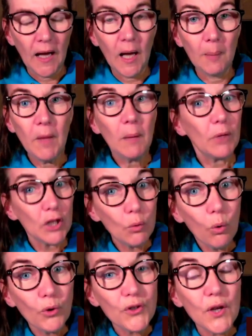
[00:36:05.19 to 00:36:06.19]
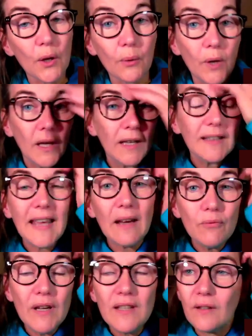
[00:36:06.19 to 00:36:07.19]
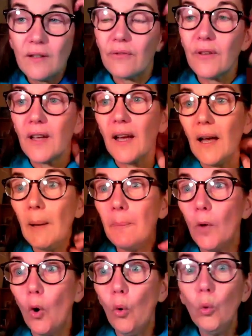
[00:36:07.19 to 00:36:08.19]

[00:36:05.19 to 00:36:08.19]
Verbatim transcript: Um, but you also get rid of um,